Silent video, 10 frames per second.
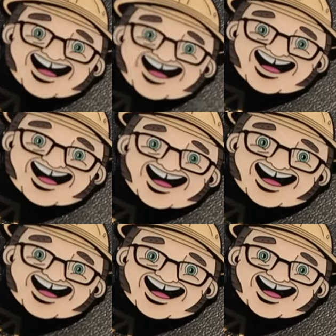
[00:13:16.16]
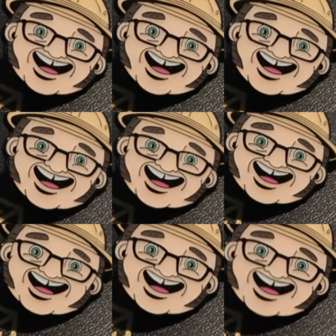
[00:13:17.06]
some of the
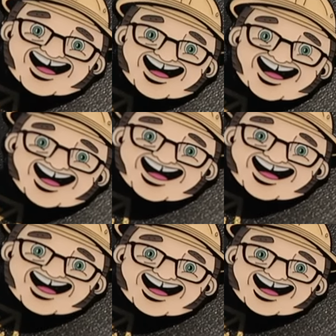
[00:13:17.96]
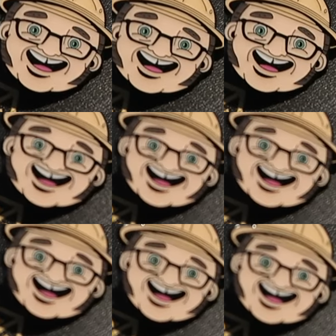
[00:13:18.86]
uh, some of the pins in the pin
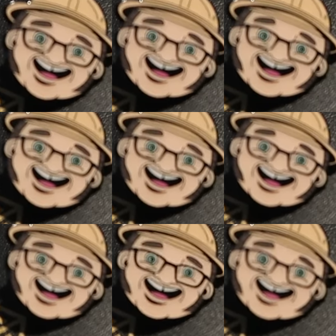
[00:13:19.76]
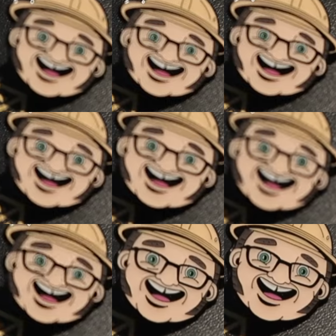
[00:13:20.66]
shop that have been out for a while.
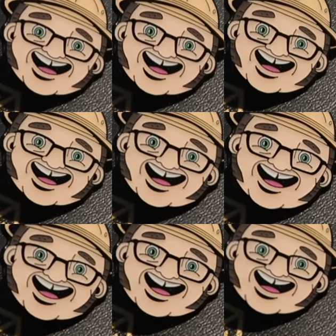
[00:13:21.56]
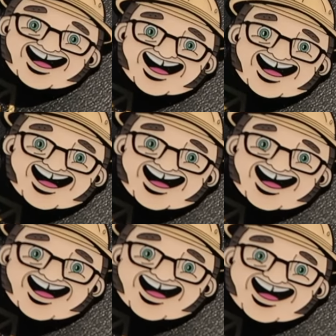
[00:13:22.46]
People have been asking me to bring uh,
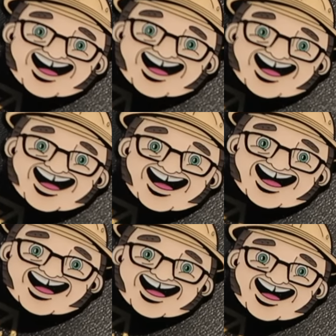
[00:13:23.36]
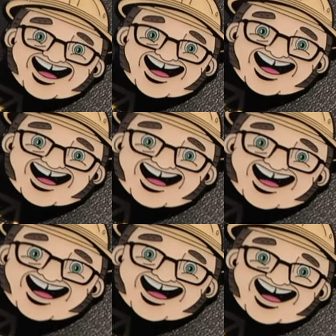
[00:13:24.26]
these three back. So I've got them
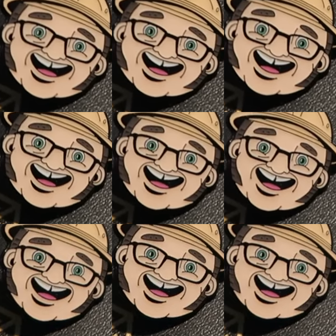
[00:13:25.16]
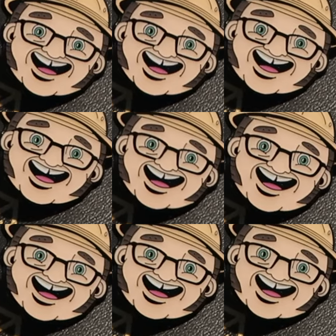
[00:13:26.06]
ordered, got them uh, back
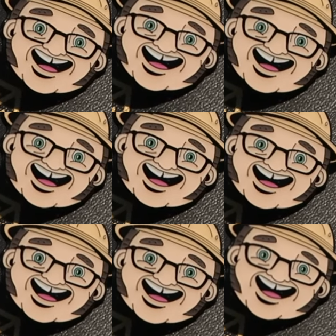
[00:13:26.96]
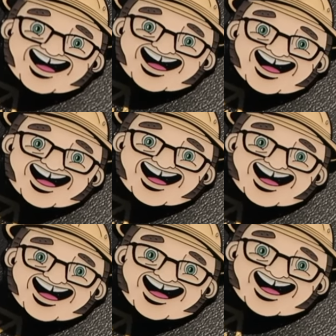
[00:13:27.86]
up in the shop. So if you're interested in that, you
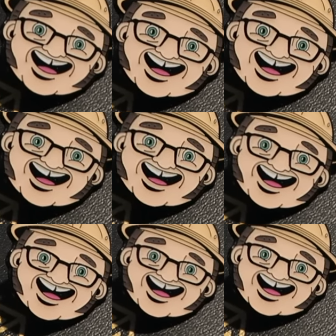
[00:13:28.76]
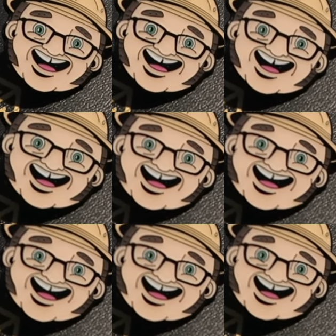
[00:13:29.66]
can head over uh, to the Etsy
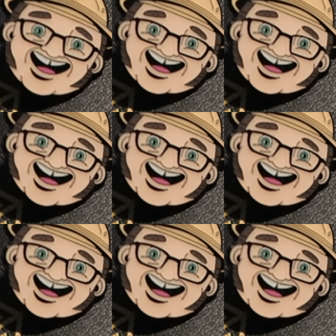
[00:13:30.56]
shop.